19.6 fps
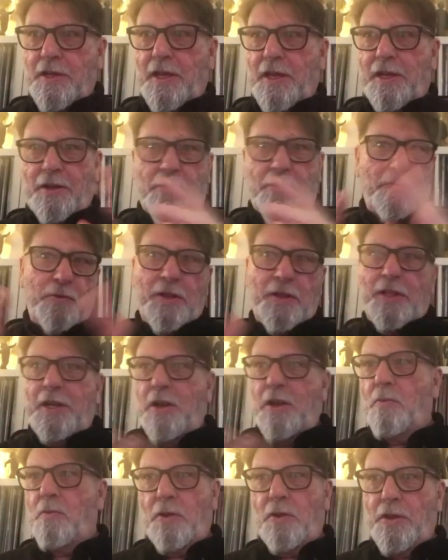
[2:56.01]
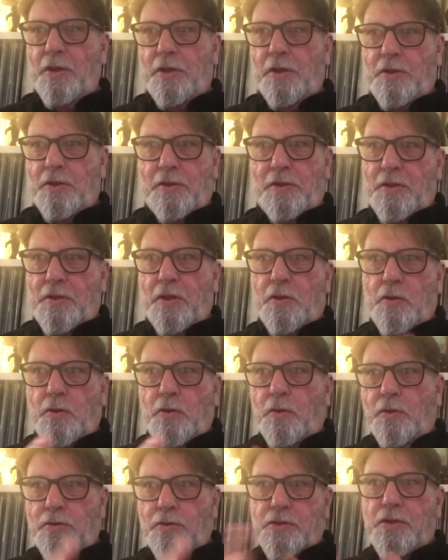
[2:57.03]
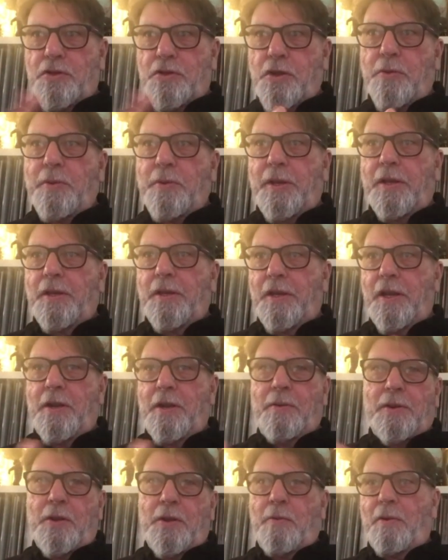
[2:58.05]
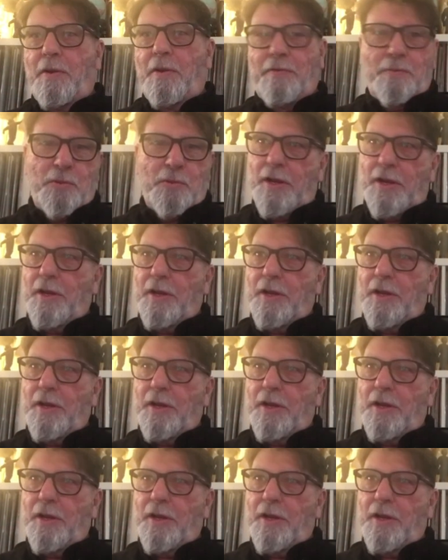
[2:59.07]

I don't really know what the chords are doing. I don't have them written